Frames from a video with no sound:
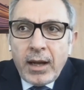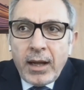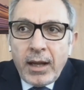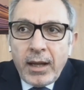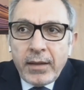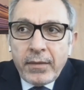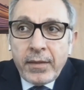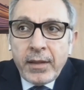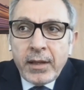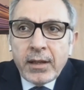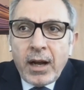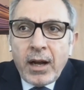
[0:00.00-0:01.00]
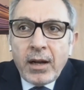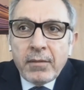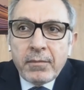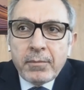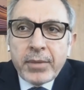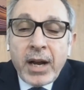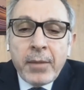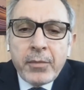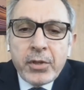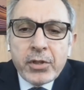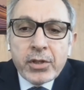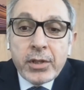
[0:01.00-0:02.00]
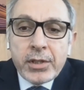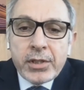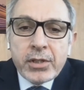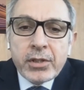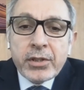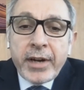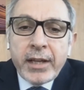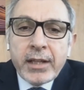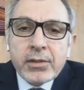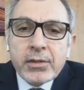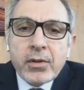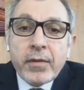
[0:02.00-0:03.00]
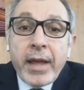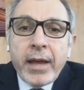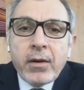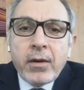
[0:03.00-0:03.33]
I think our prime mission is to create sort of